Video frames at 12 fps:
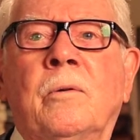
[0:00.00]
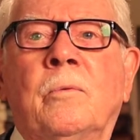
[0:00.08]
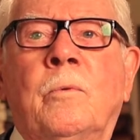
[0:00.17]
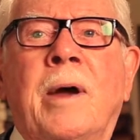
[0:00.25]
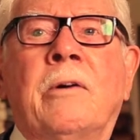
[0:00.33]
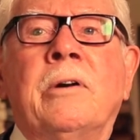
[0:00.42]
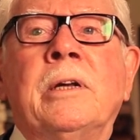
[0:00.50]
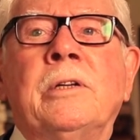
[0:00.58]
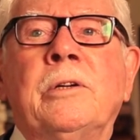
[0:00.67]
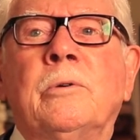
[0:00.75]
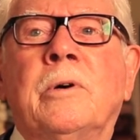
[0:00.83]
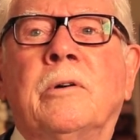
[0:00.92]

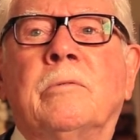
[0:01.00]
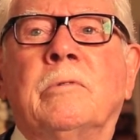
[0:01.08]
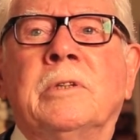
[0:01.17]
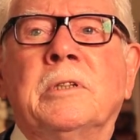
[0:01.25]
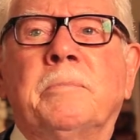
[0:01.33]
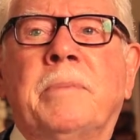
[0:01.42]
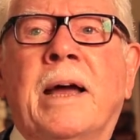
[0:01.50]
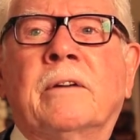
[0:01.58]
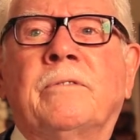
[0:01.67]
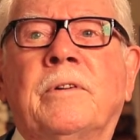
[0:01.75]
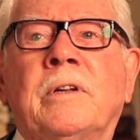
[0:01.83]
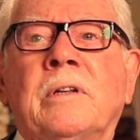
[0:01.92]
wherein you are
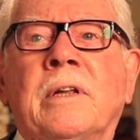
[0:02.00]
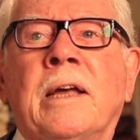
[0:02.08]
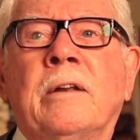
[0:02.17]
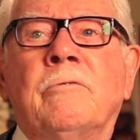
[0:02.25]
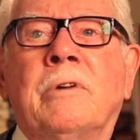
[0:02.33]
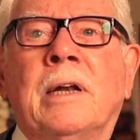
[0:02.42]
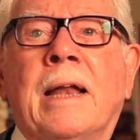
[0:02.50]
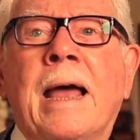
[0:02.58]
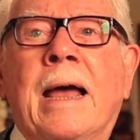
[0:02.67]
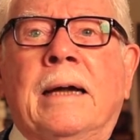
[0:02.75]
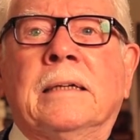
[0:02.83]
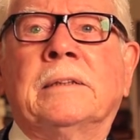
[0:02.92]
respectful and
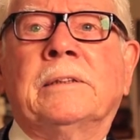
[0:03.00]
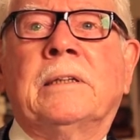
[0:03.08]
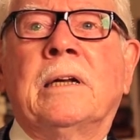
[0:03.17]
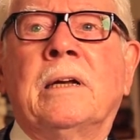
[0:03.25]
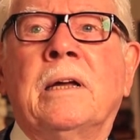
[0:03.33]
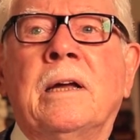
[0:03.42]
relaxed